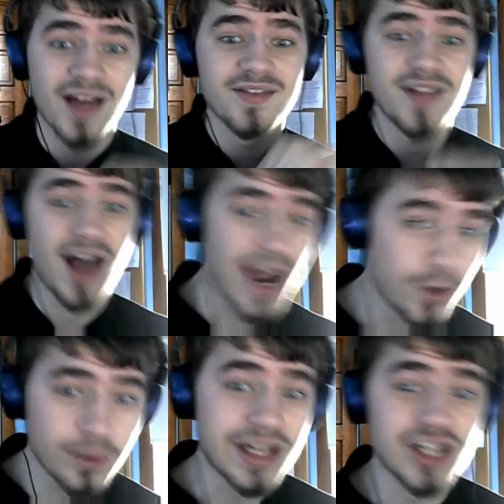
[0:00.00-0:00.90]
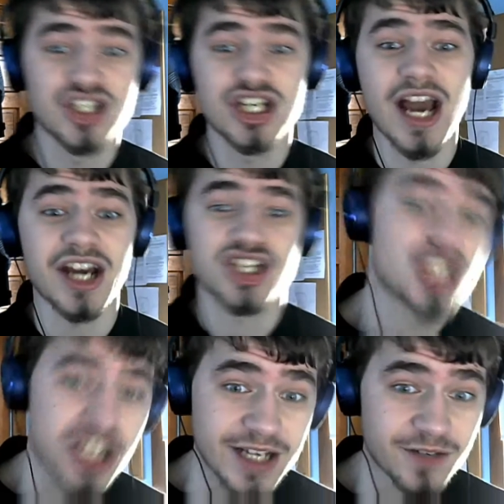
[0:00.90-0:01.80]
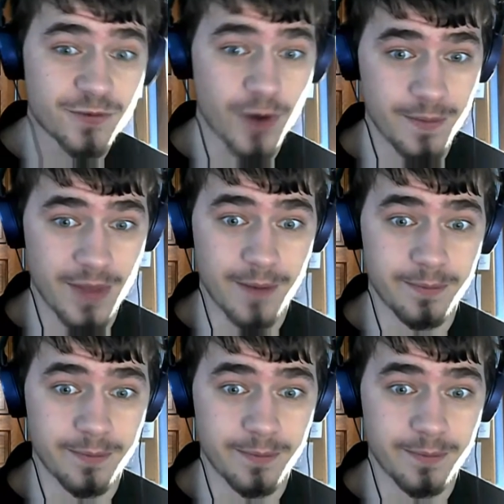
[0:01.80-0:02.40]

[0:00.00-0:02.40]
I don't get jack shit from them.